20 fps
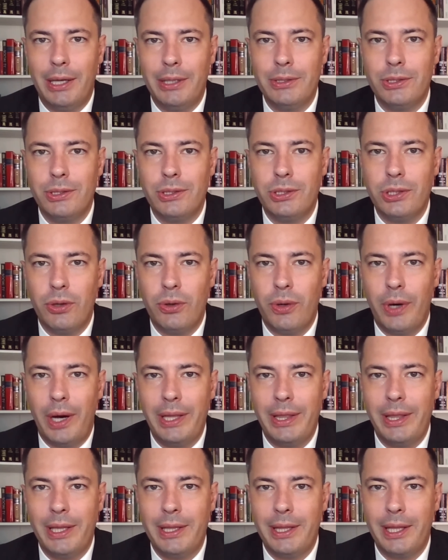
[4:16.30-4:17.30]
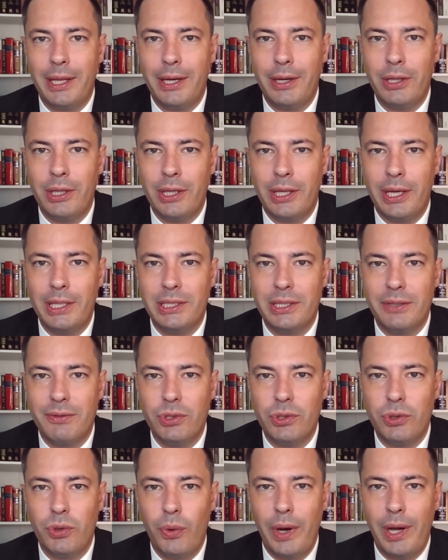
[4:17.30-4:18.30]
So I think that in the case of
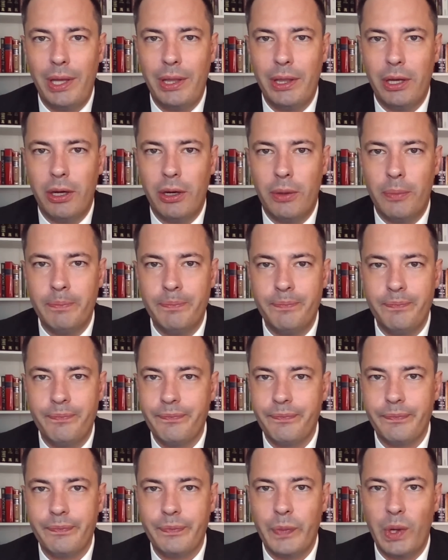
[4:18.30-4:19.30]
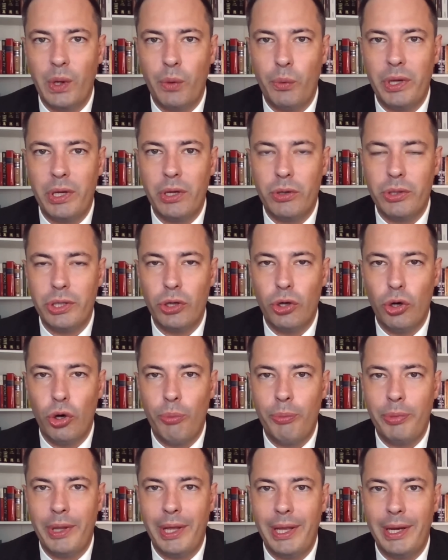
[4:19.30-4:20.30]
Ukraine, though, we can only
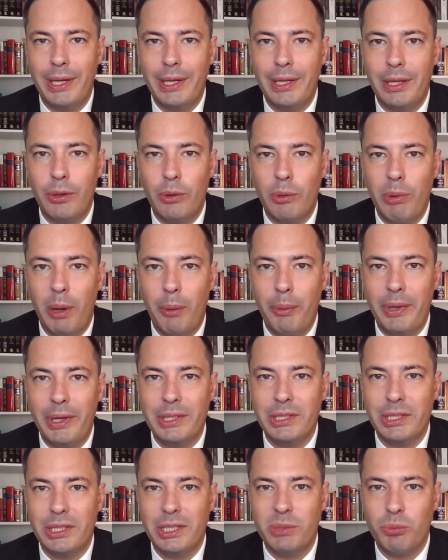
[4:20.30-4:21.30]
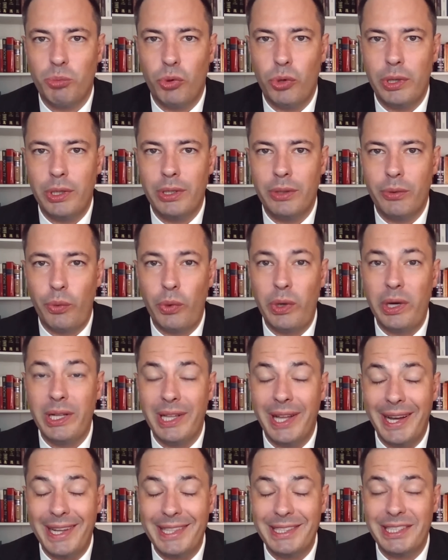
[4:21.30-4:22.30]
hope that the Republicans at this point
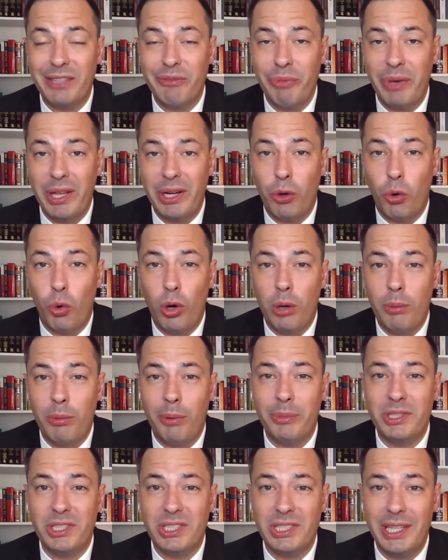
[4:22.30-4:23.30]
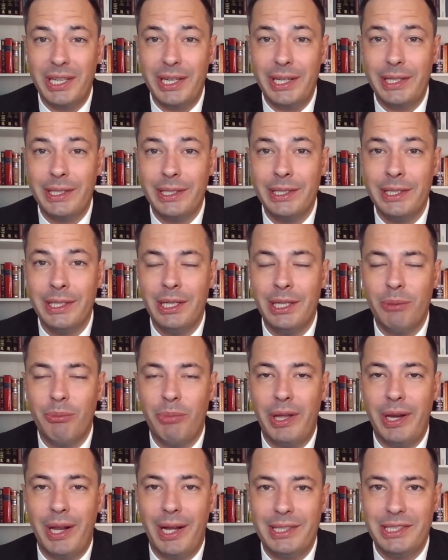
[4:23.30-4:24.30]
realize they've made a horrible mistake
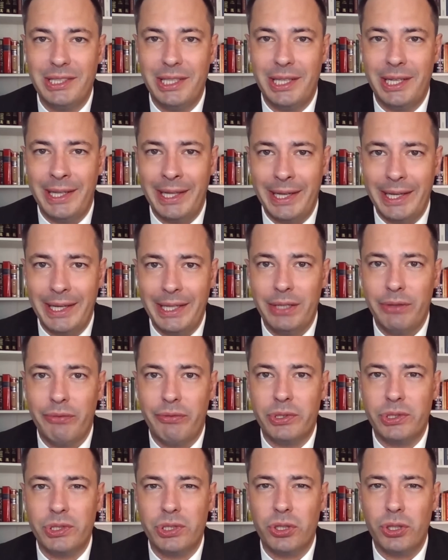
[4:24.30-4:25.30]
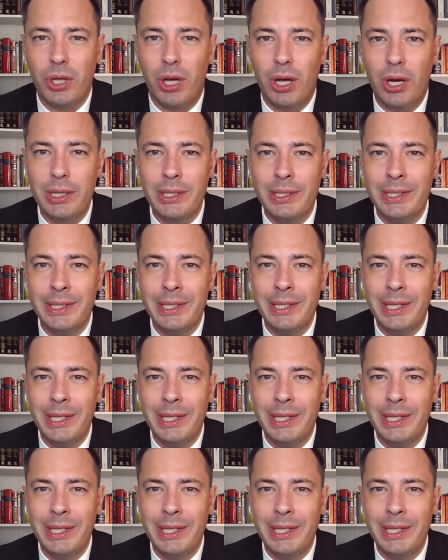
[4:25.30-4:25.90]
by not sending aid for so long,